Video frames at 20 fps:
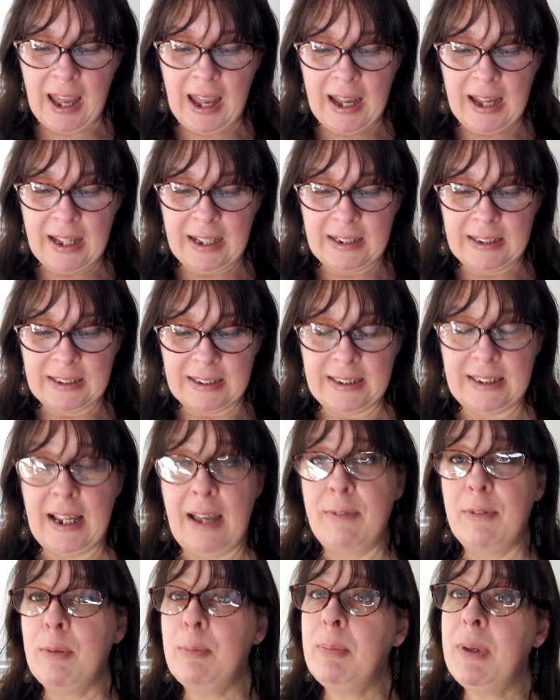at
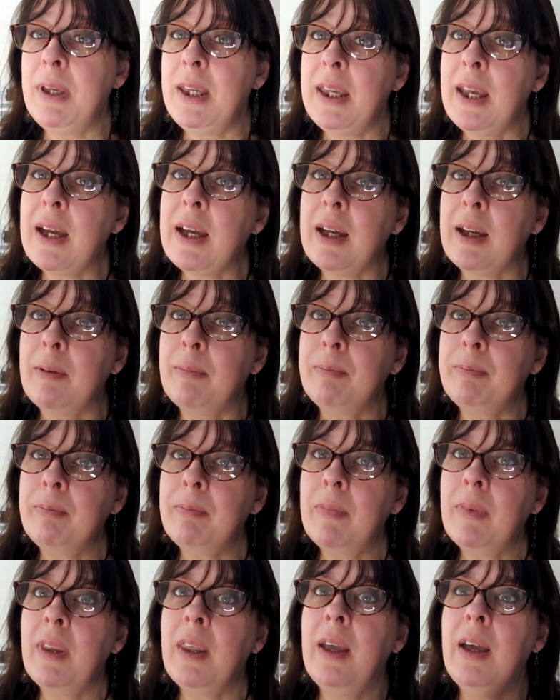7
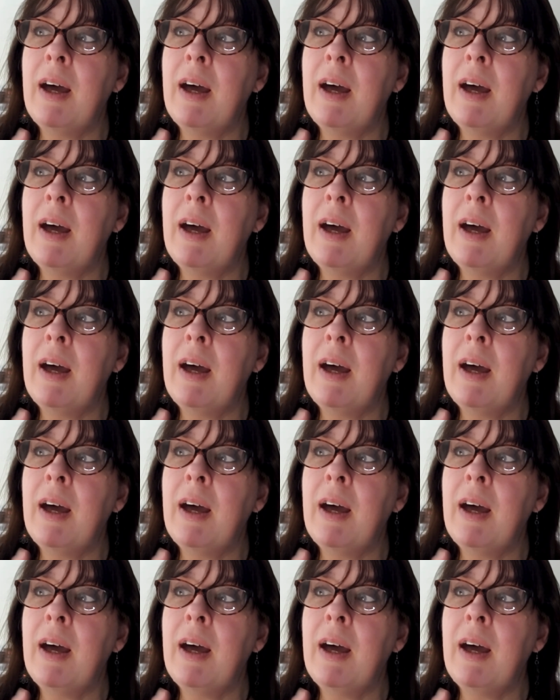p.m.,